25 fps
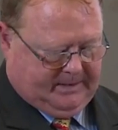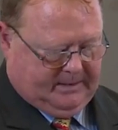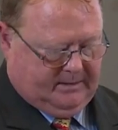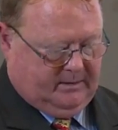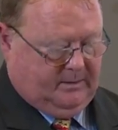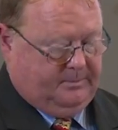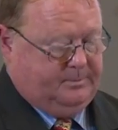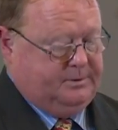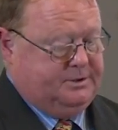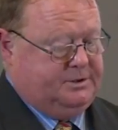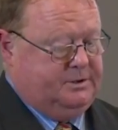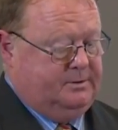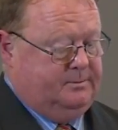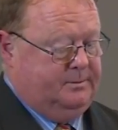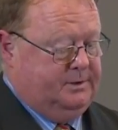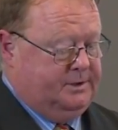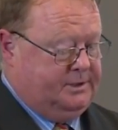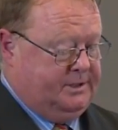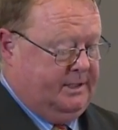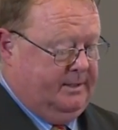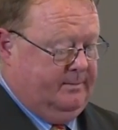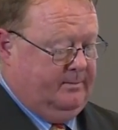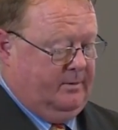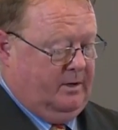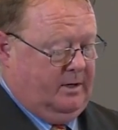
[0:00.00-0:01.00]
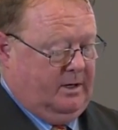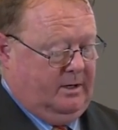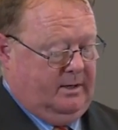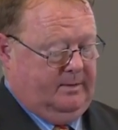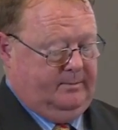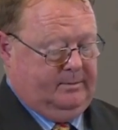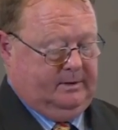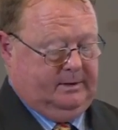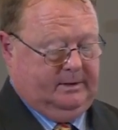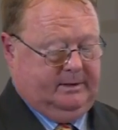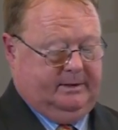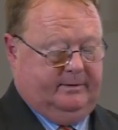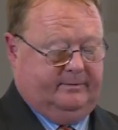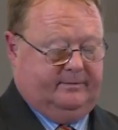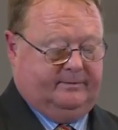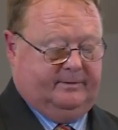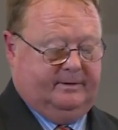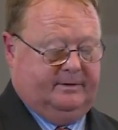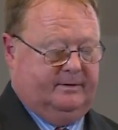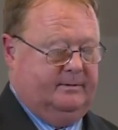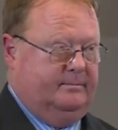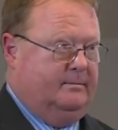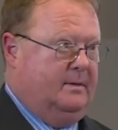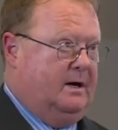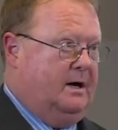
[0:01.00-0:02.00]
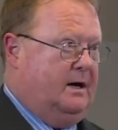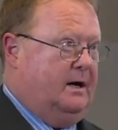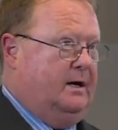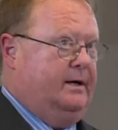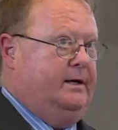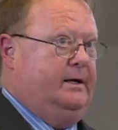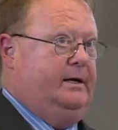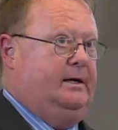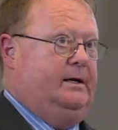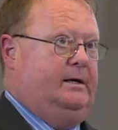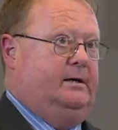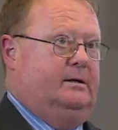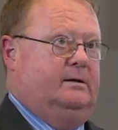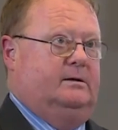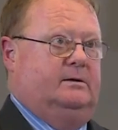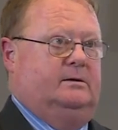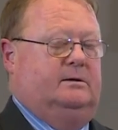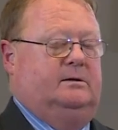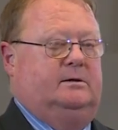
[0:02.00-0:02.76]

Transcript: I presume you share my belief that the Mahdi,